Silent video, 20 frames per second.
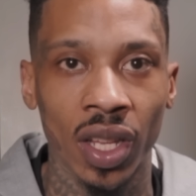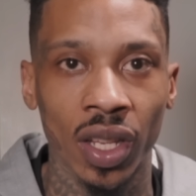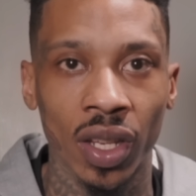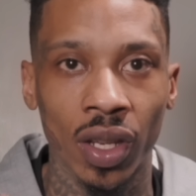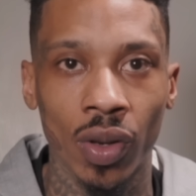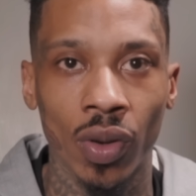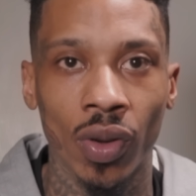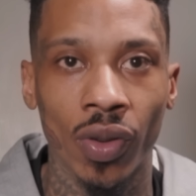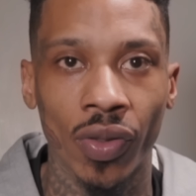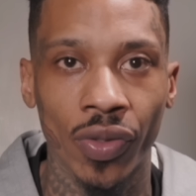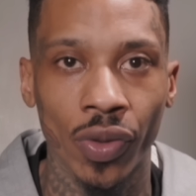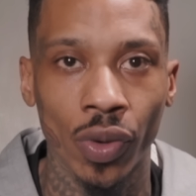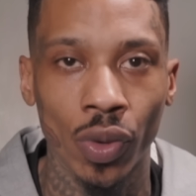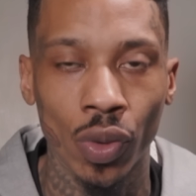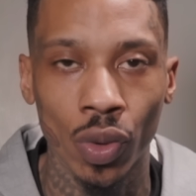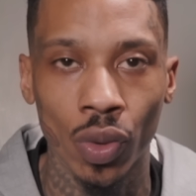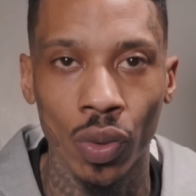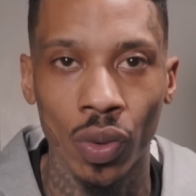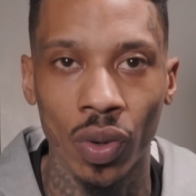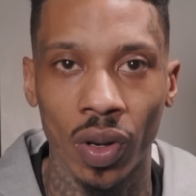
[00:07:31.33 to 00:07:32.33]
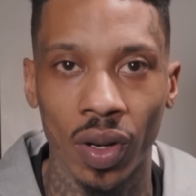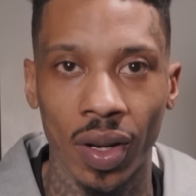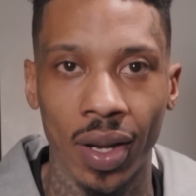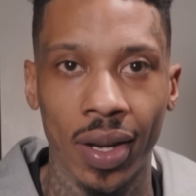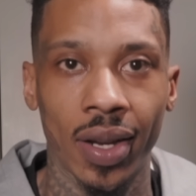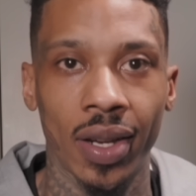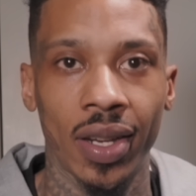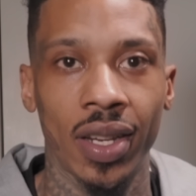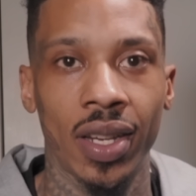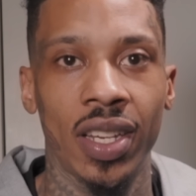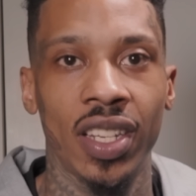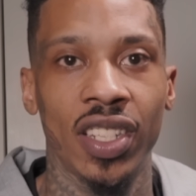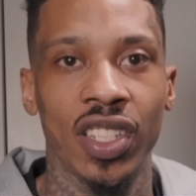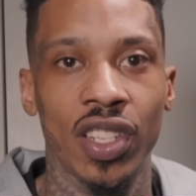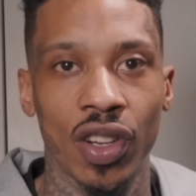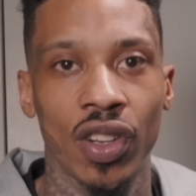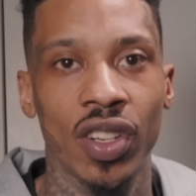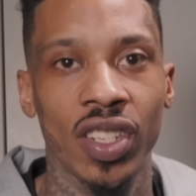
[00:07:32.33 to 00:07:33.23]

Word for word: Cue the fool can turn